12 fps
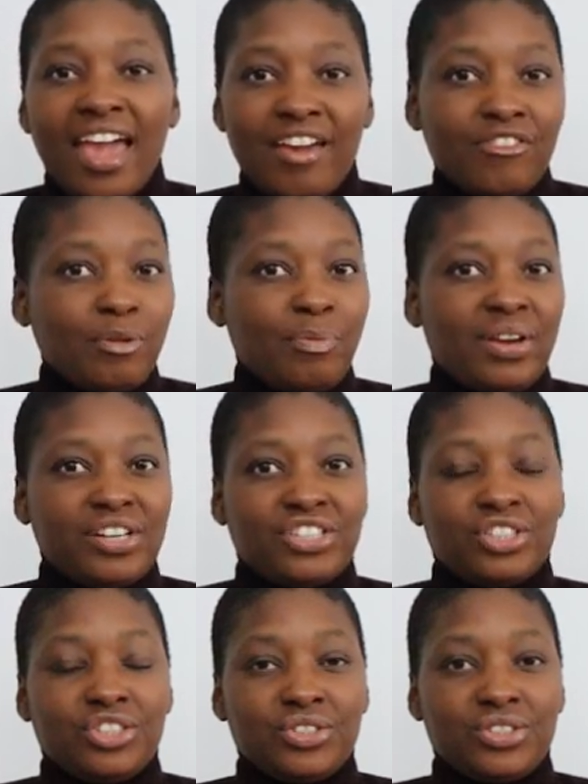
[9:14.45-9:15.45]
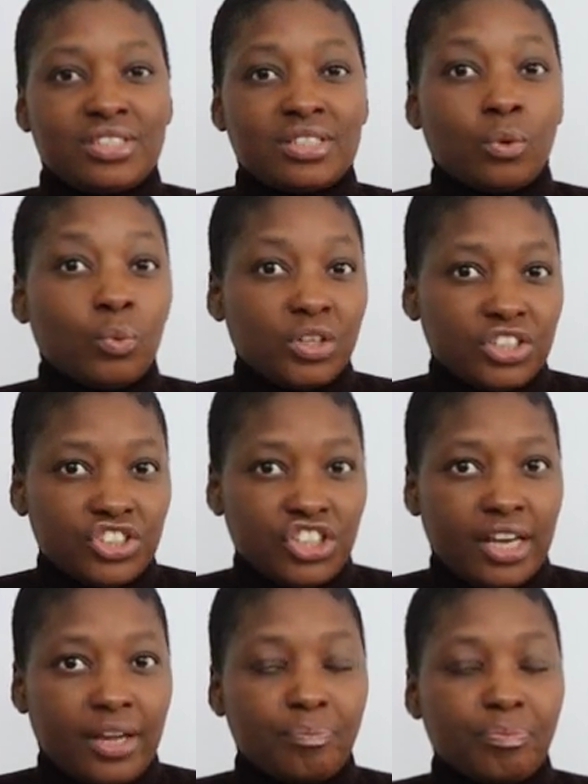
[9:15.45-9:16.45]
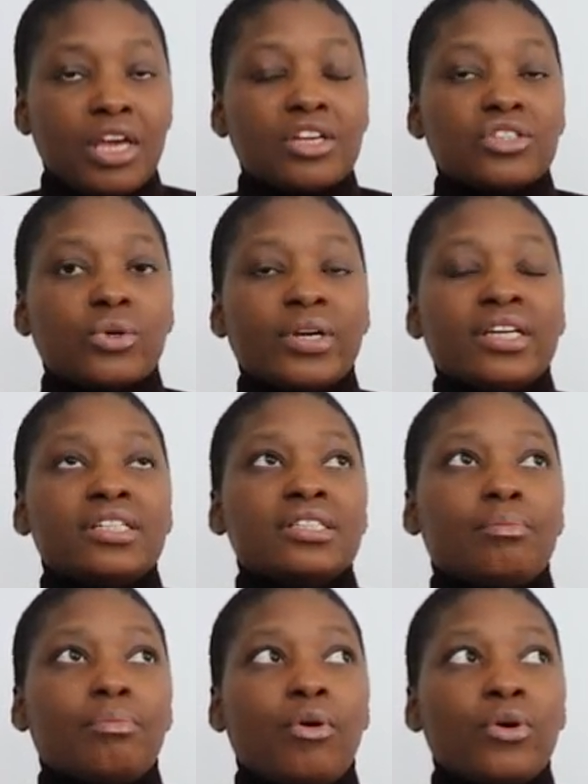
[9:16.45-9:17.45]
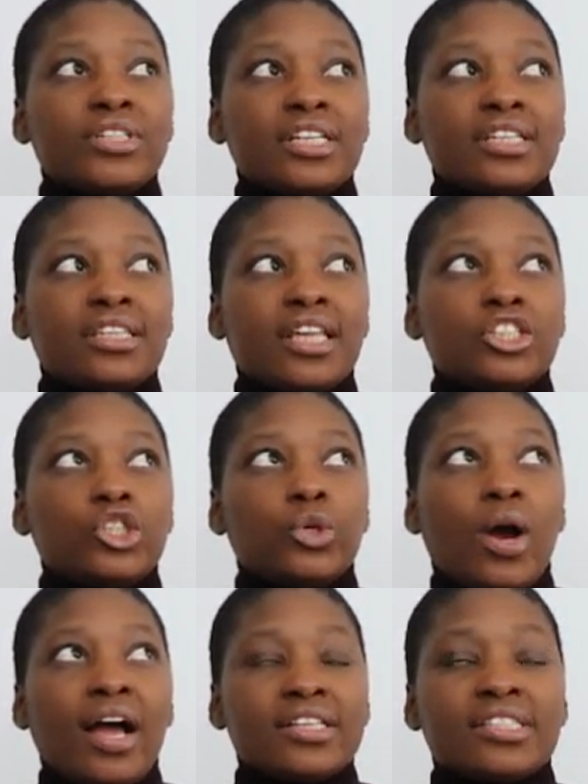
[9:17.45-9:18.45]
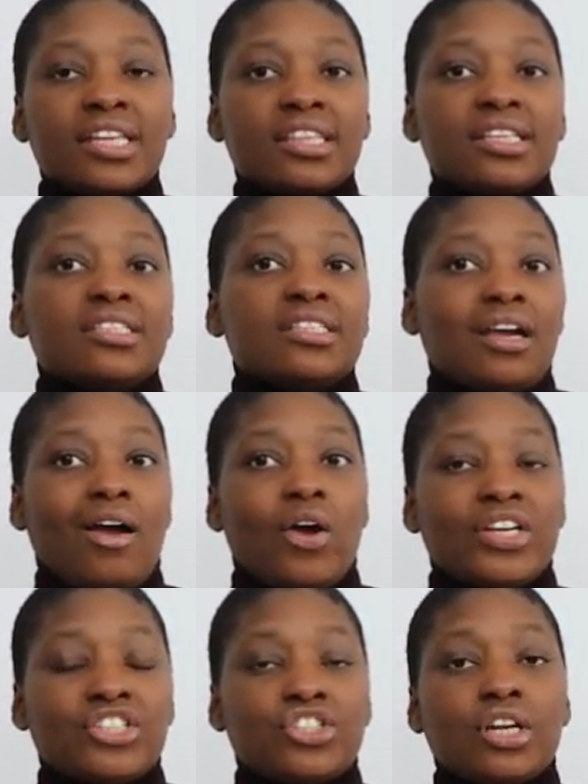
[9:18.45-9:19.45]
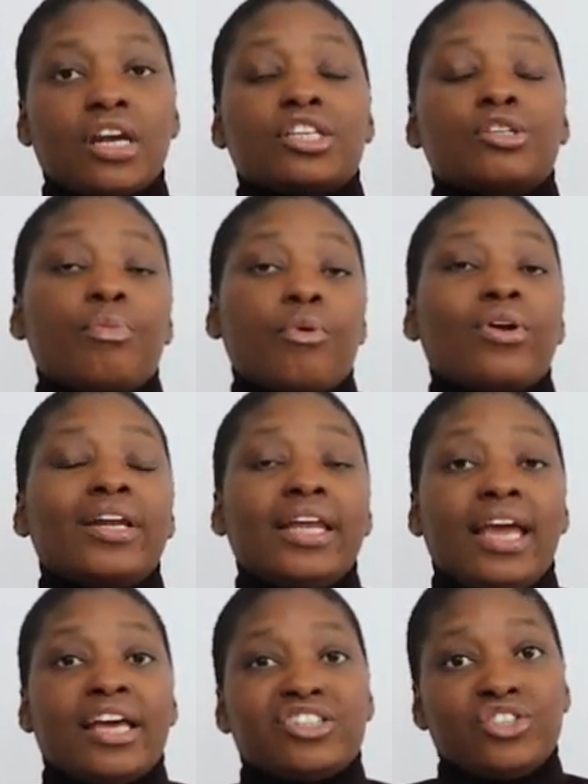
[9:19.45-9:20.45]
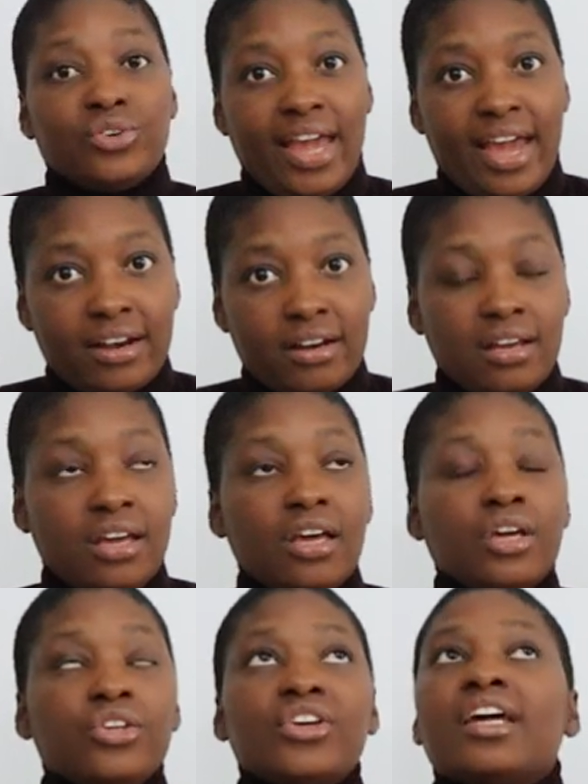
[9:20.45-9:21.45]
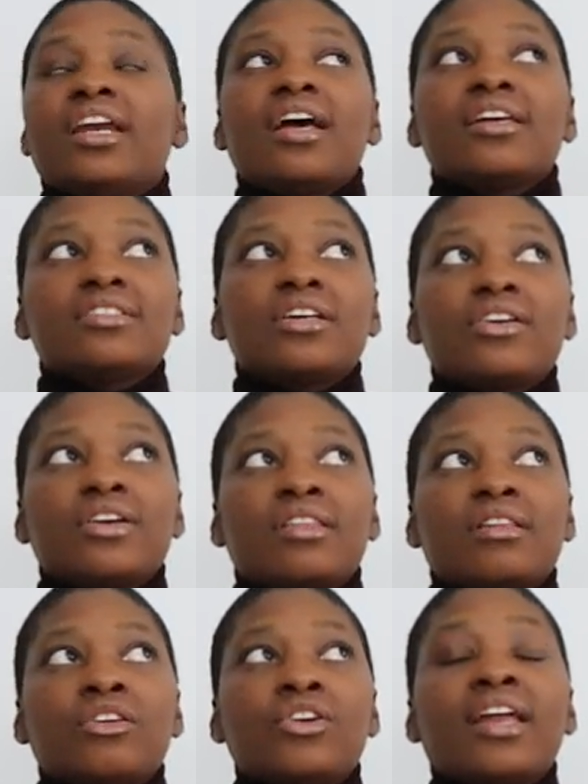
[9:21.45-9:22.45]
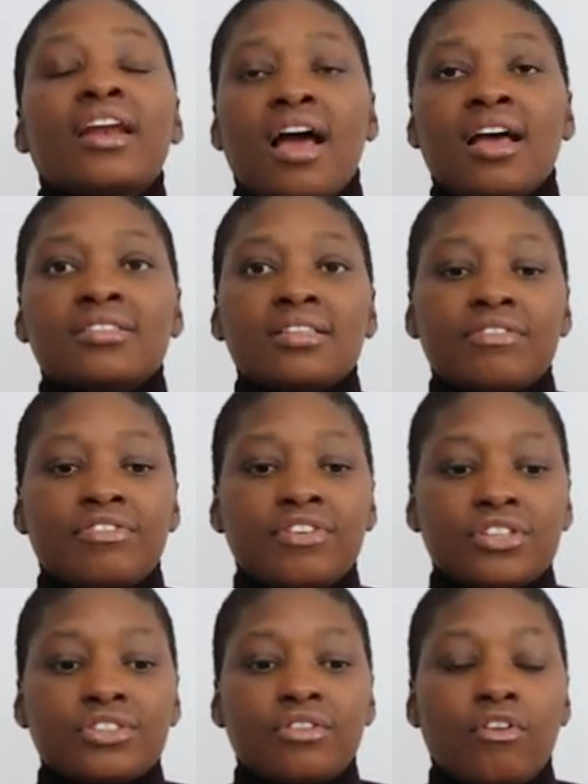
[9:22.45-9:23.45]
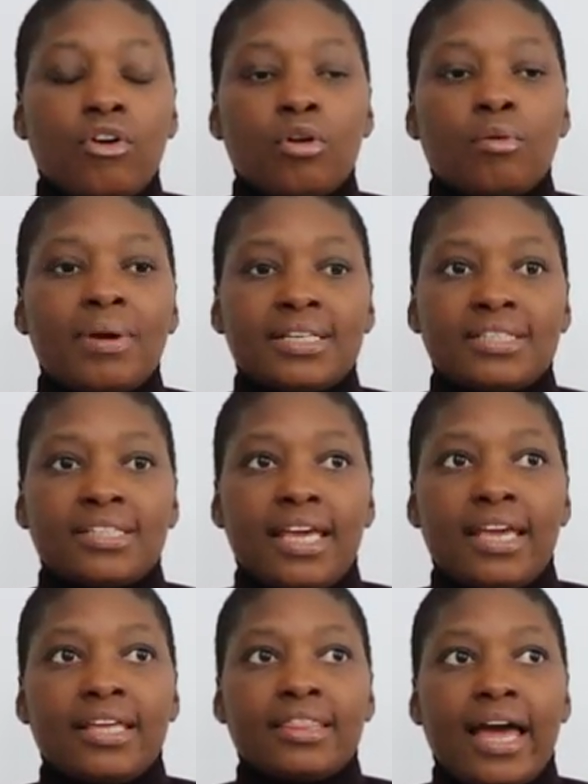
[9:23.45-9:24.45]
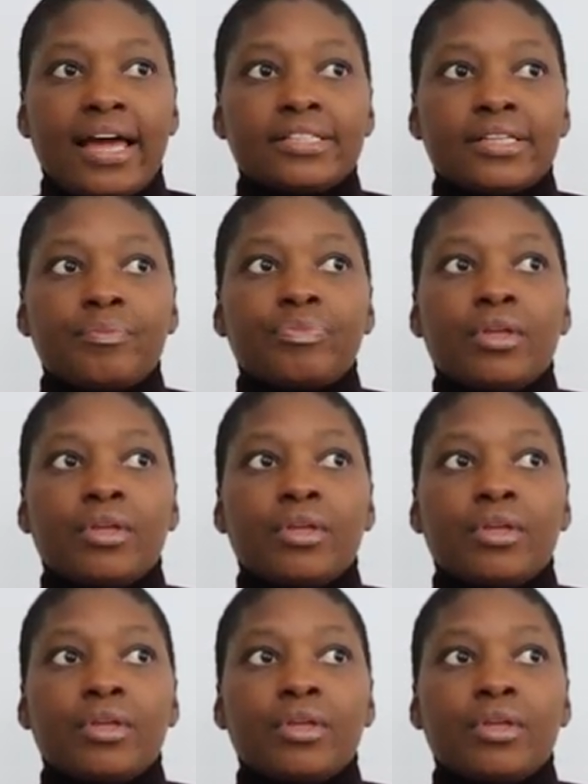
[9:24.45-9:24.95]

every patient uses a wheelchair. So it is important that you answer this question as broadly as you can. You can answer it, you can answer first of all by saying that